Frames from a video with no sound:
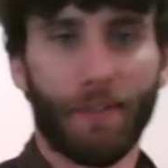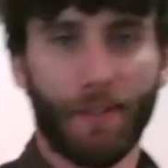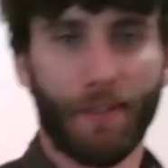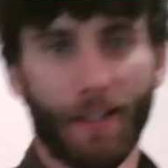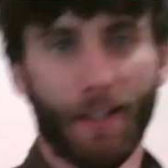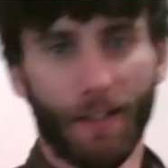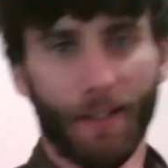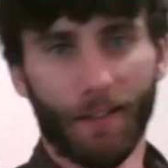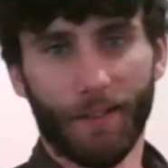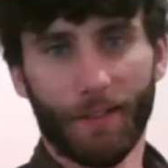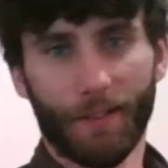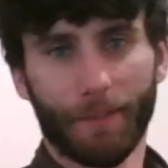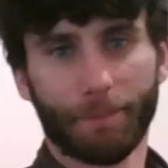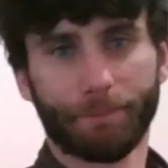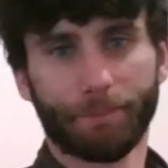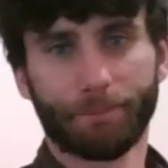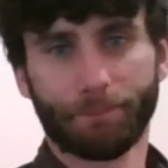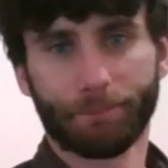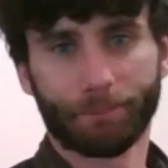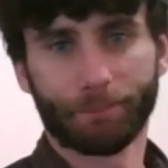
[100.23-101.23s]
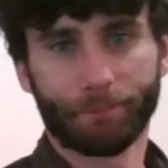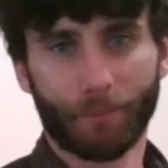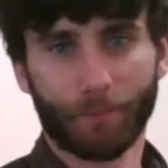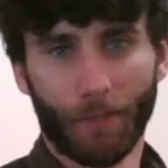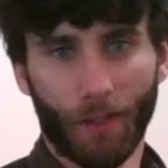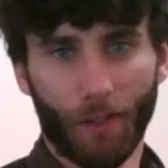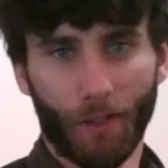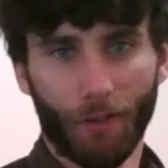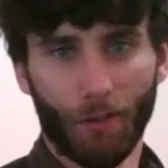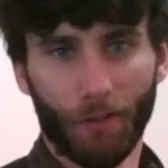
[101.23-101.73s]
hand,
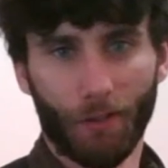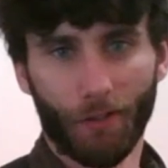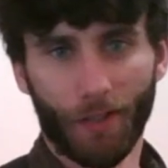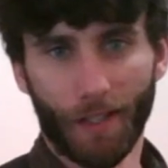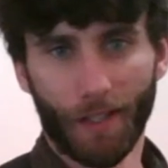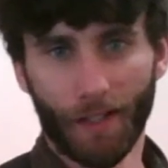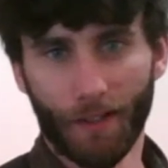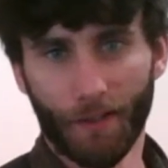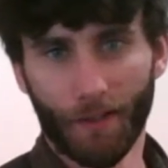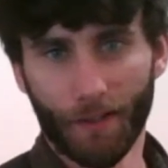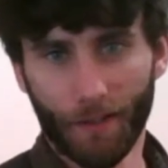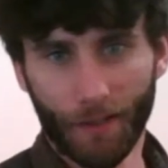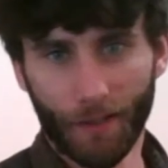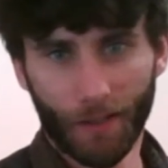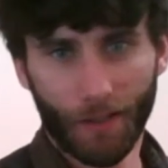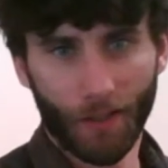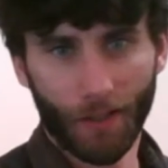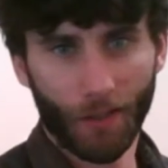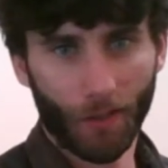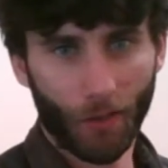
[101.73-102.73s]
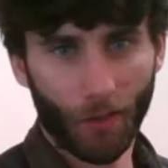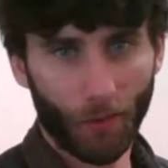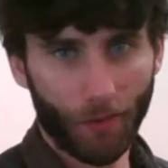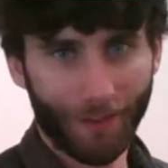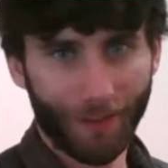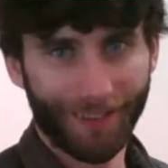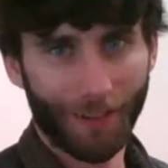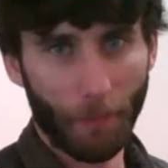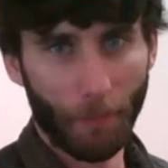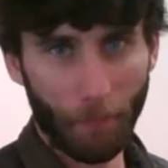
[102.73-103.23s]
your other hand, goes
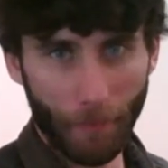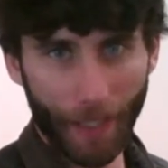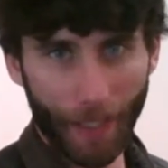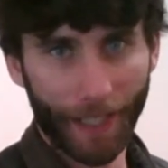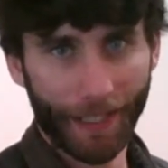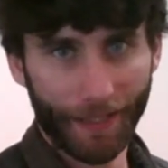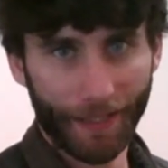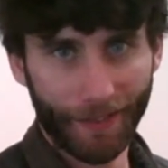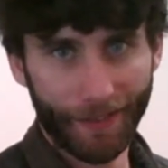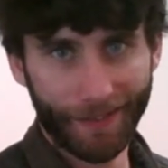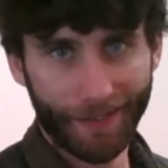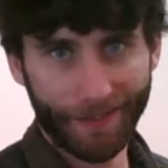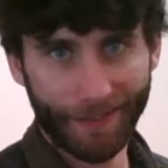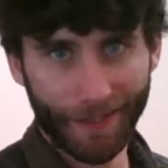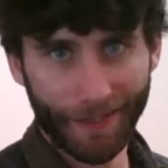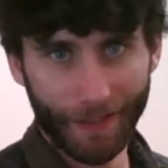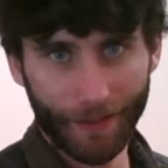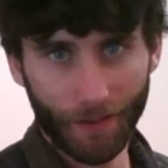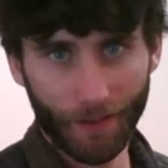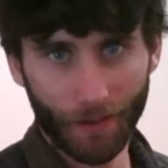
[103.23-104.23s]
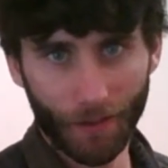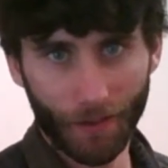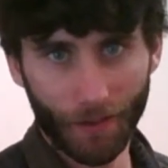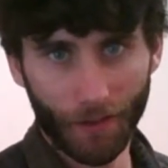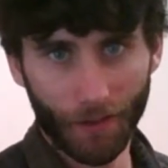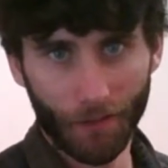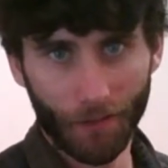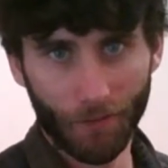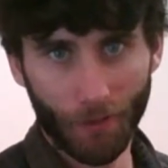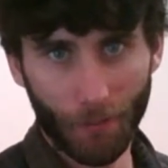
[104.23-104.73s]
onto the back of the skin
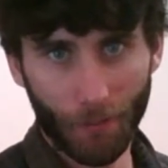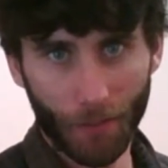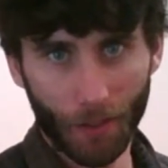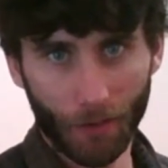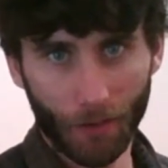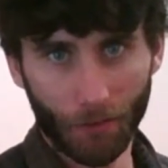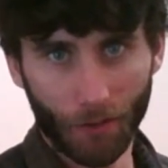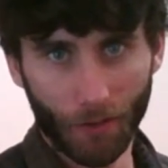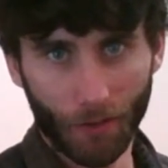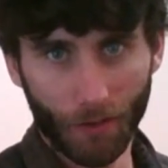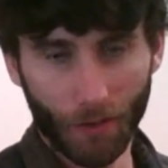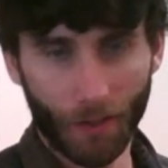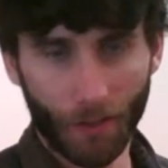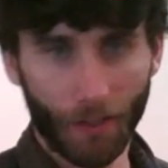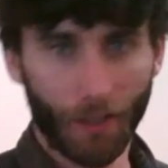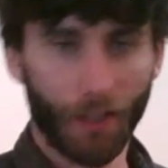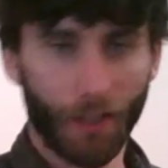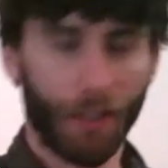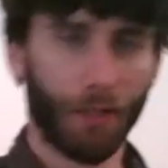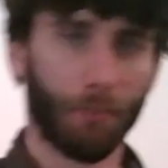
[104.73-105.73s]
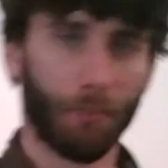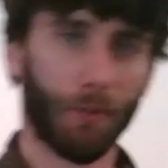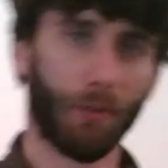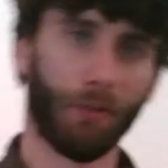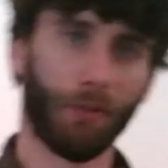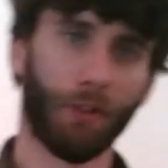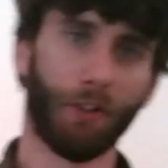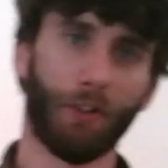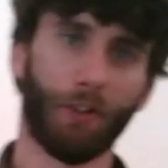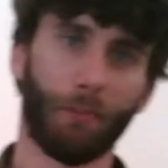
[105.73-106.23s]
of the Bodhrán.
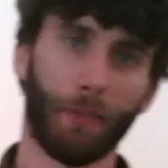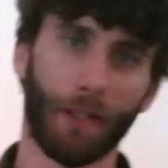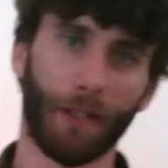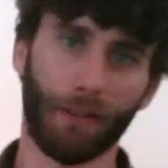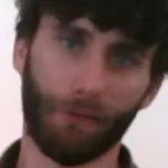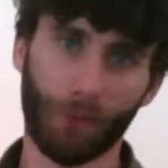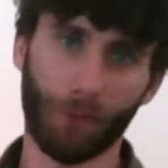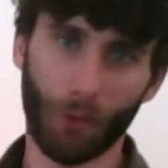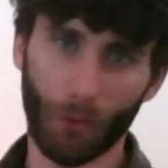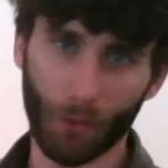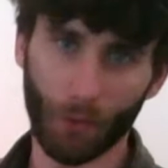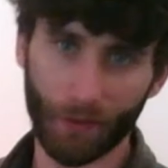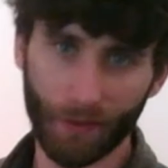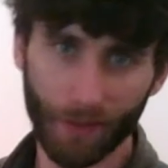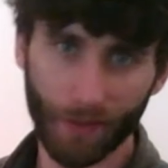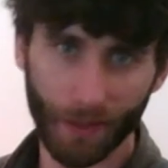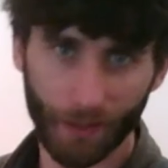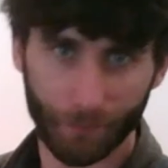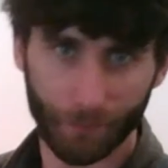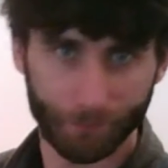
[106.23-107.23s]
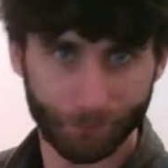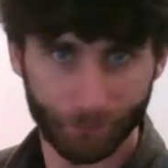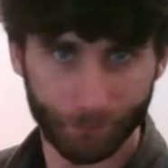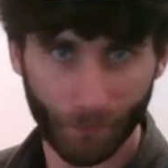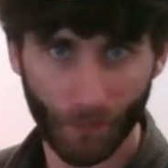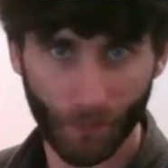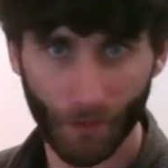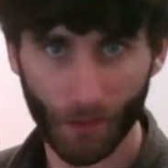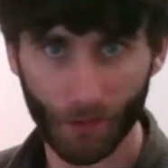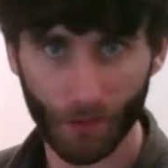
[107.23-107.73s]
Bodhrán is made of goat skin,
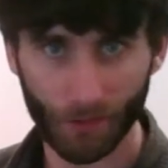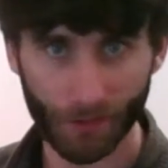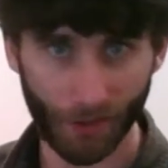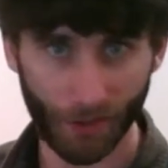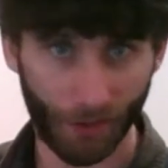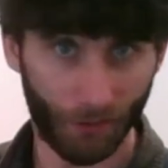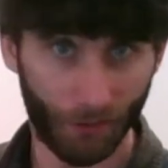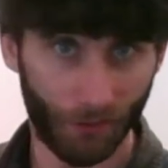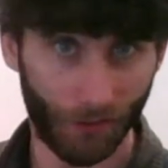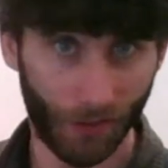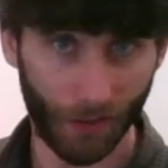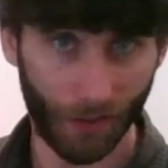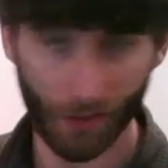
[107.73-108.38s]
generally